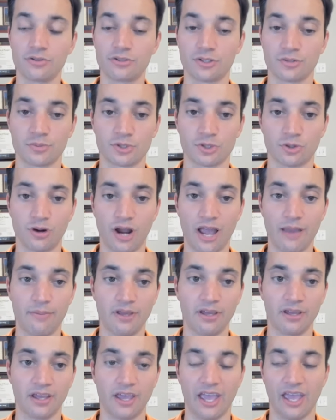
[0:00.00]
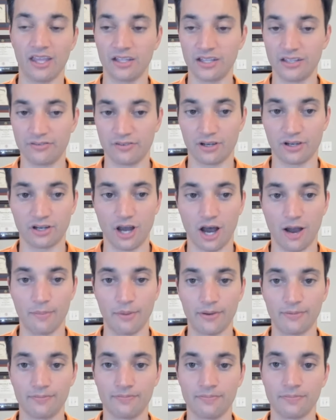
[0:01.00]
subscribing, and leaving a
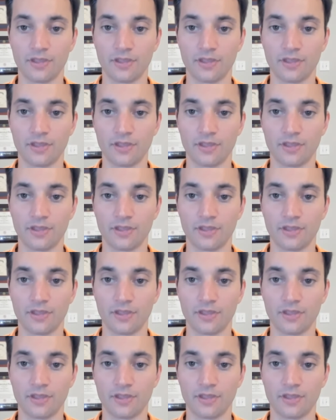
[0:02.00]
comment.